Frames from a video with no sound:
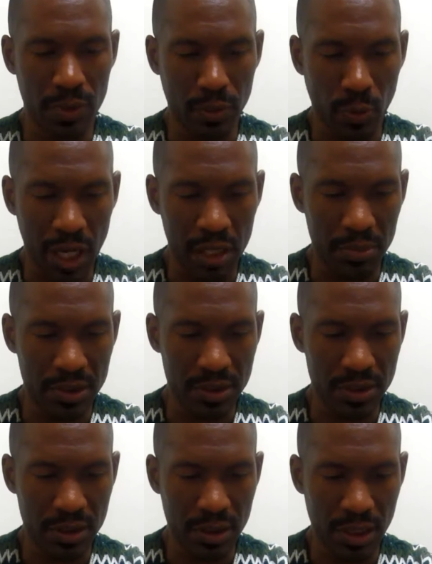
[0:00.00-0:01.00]

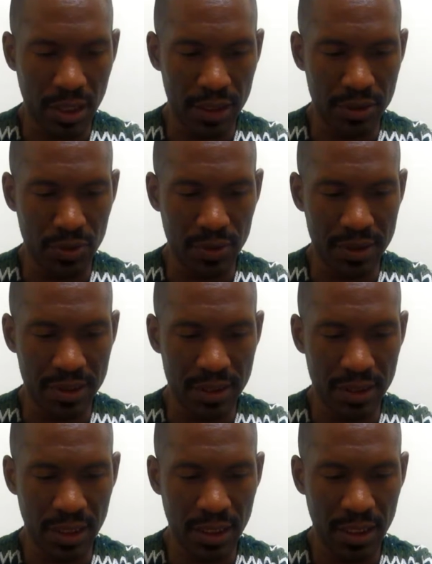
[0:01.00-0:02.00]
requirements. As you can
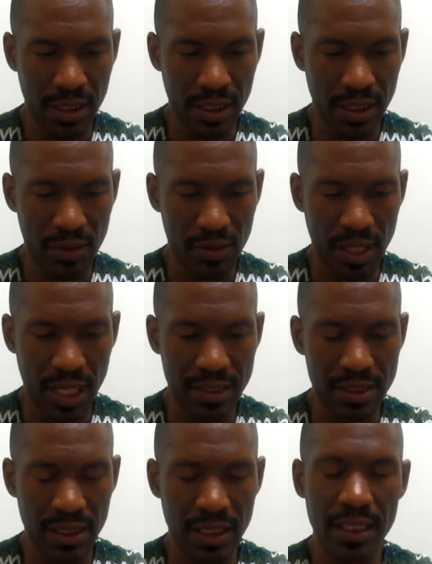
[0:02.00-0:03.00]
see that
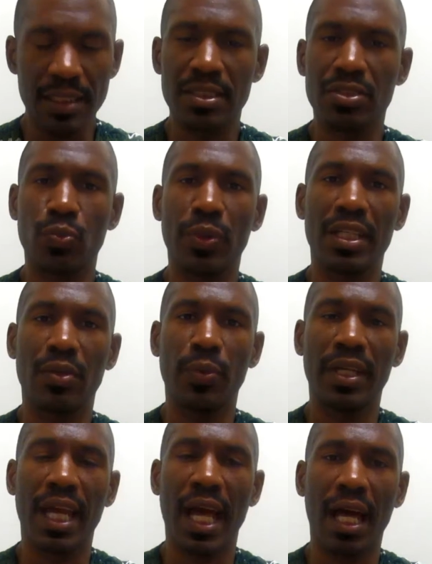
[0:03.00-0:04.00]
each week we
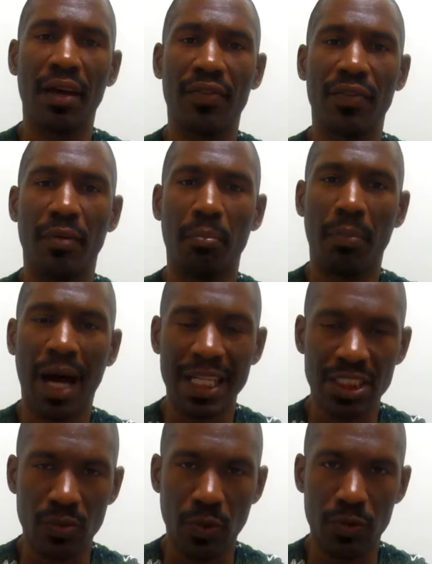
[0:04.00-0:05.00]
have
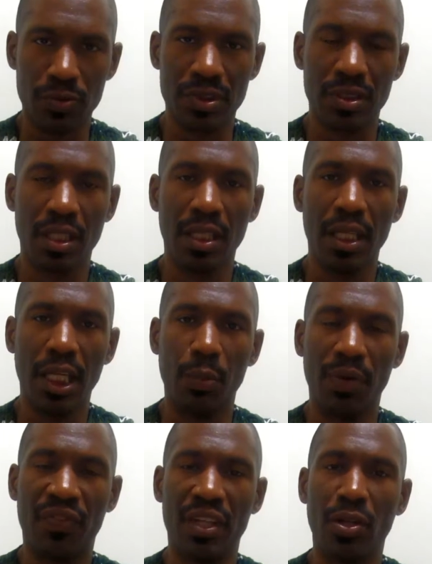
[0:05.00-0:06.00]
modules. And
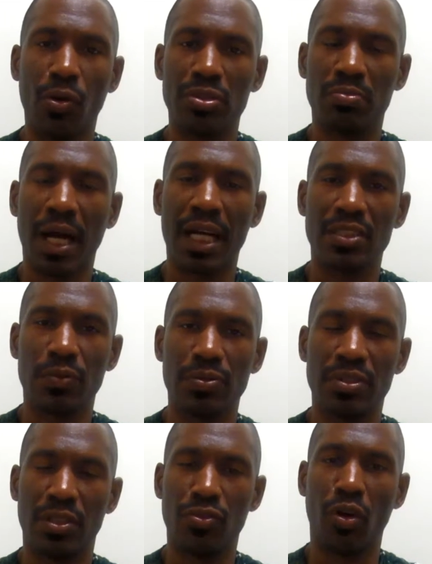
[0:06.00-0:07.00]
within those modules,
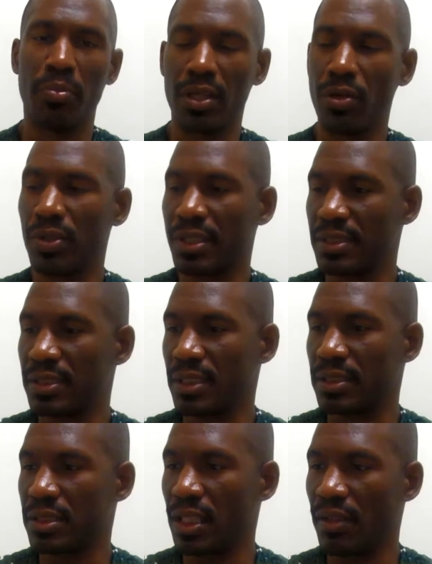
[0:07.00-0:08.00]
they're normally going to
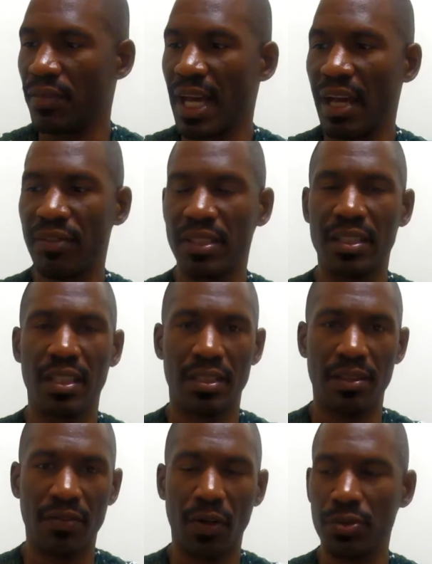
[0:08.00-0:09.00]
consist of having a
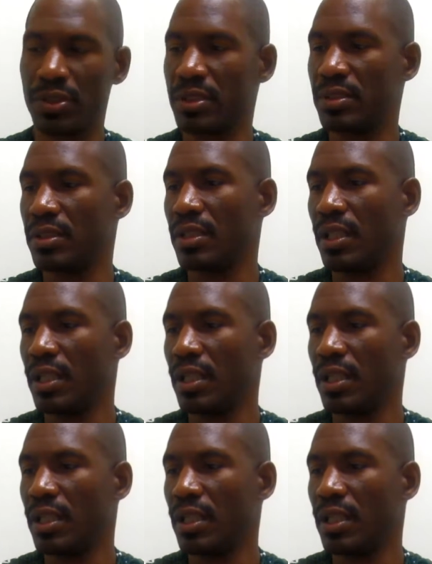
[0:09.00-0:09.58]
devotion,